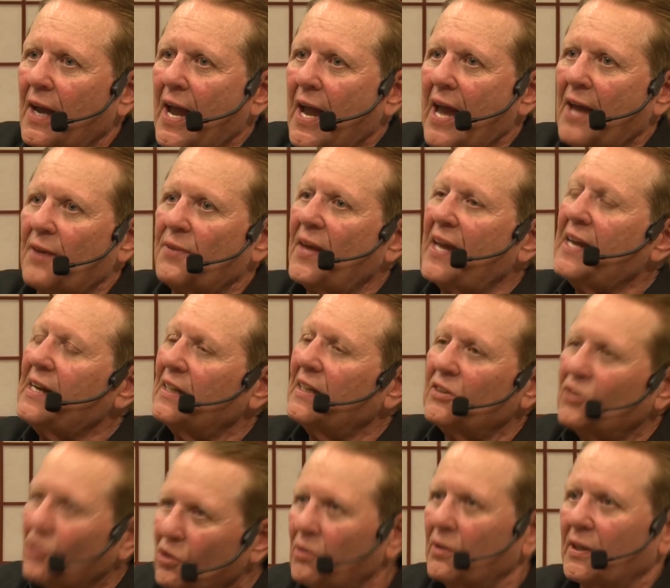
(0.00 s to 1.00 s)
And they
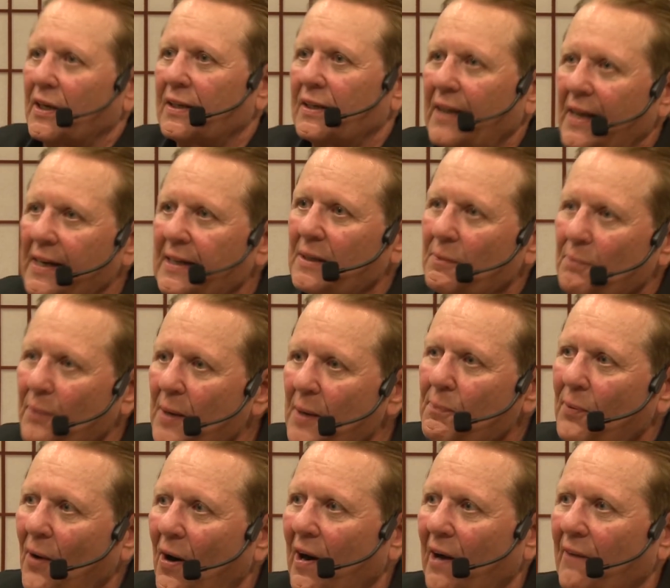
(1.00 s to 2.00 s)
can do it. They can be
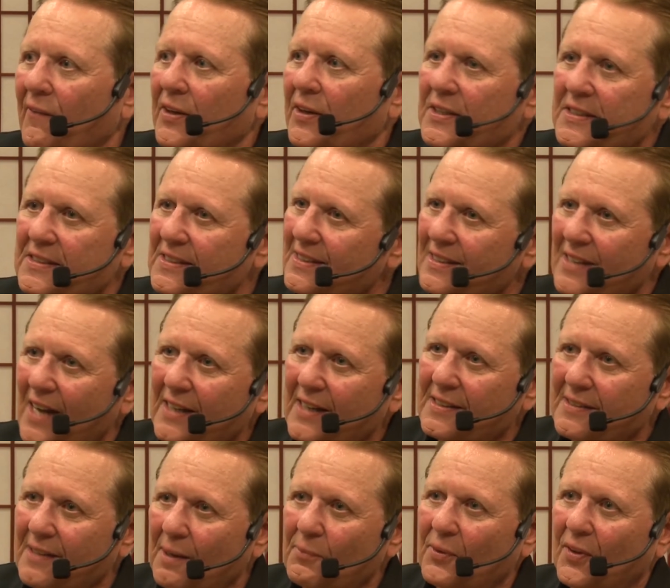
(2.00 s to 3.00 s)
part of it. This is
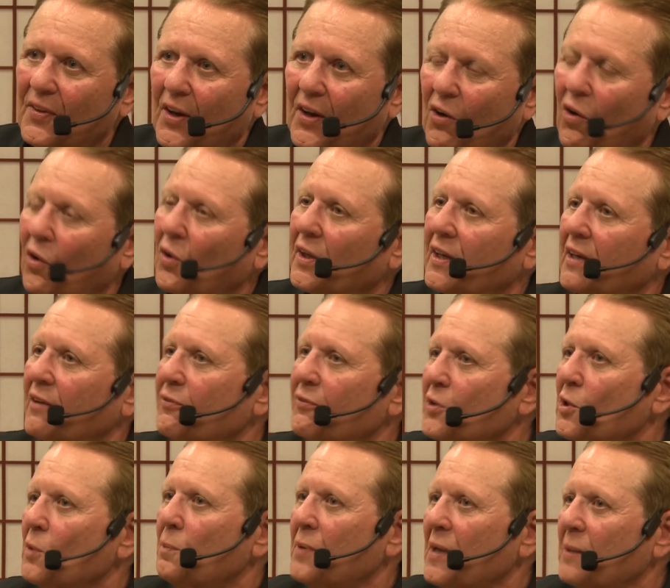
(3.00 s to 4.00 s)
not something that only a
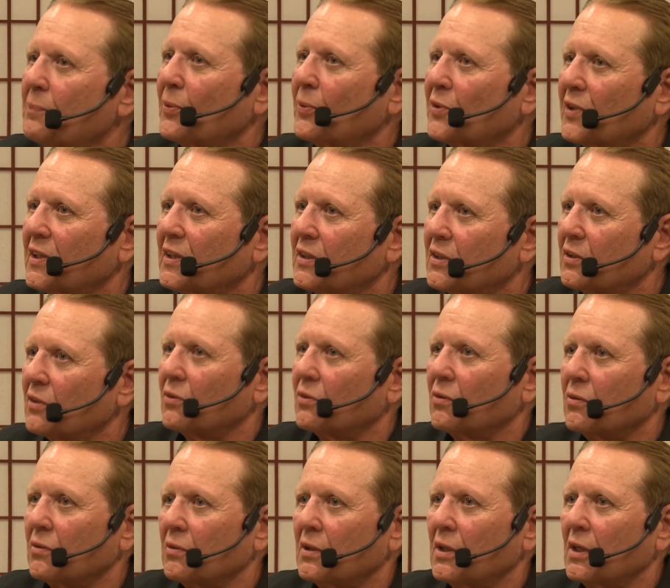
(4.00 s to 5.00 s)
few people can do.
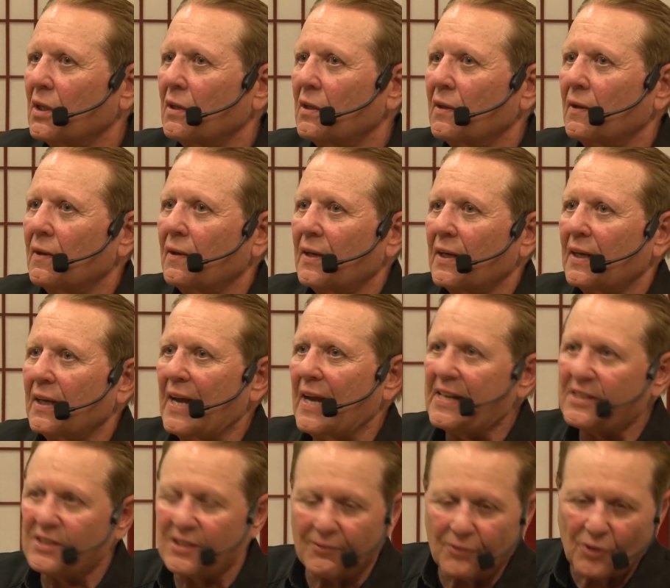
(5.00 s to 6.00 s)

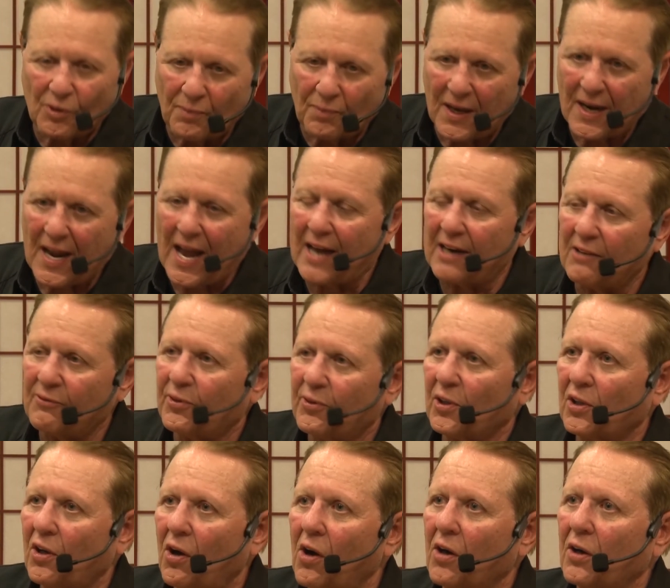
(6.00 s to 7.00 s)
Yes, if you've been at it for
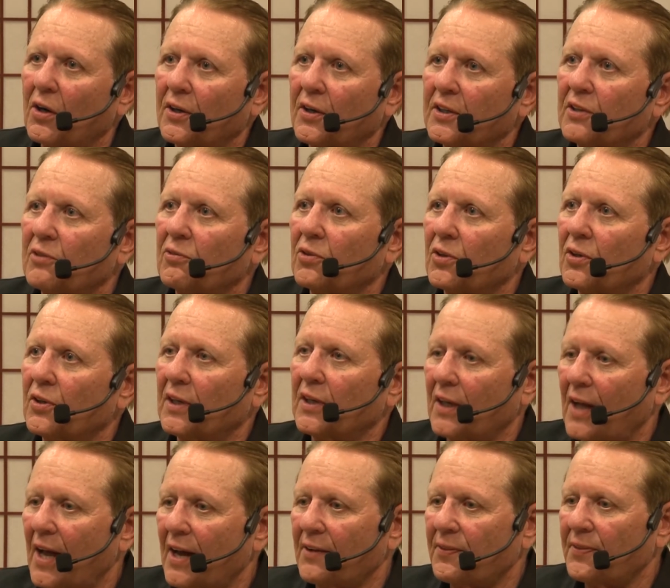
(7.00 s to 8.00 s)
longer, you've learned a
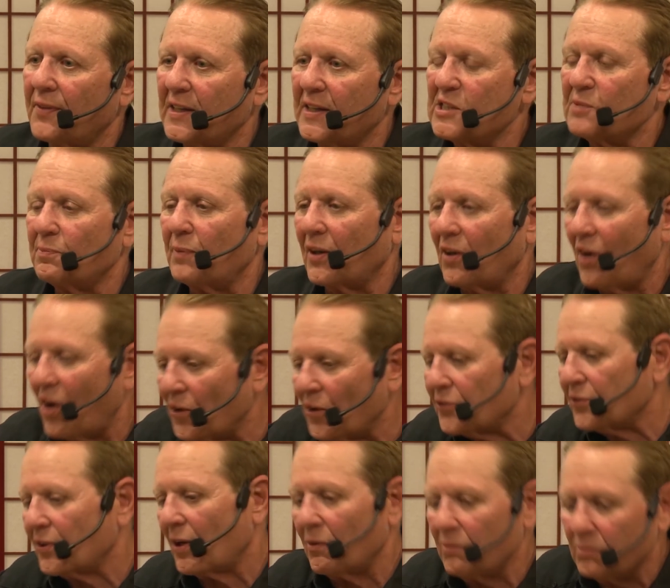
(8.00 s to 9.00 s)
lot of things, but
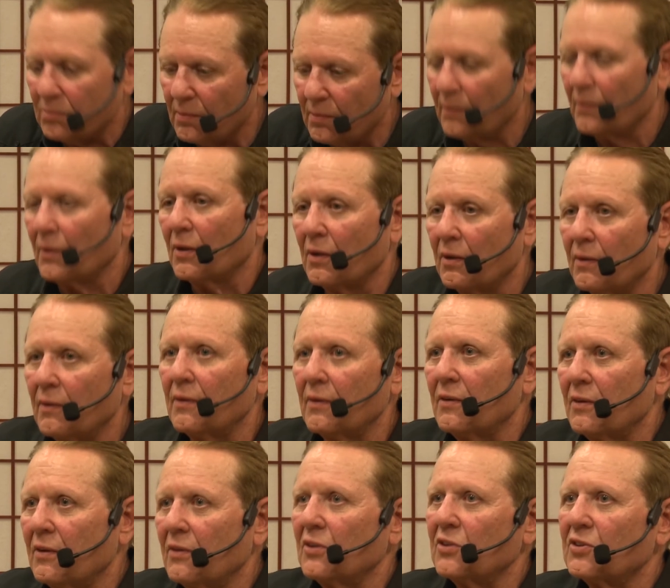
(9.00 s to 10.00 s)
also
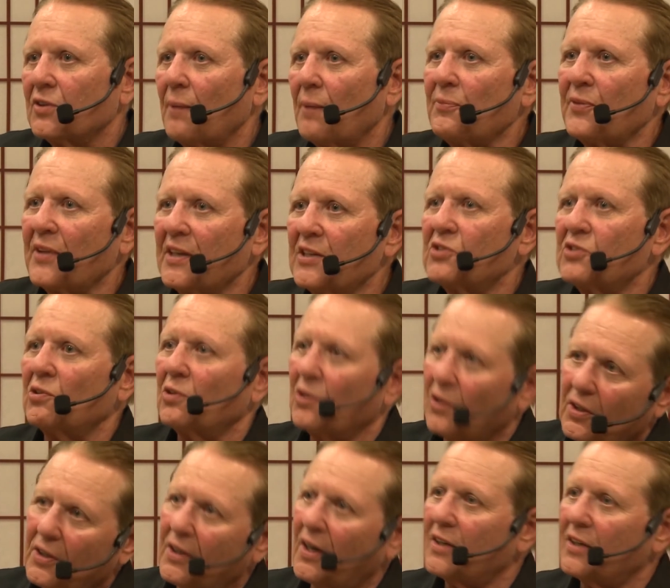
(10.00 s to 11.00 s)
some things you
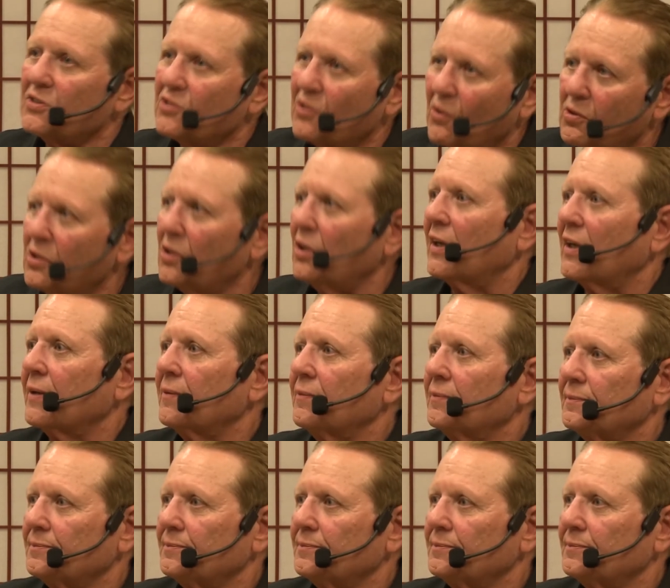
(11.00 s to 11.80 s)
learn aren't so good.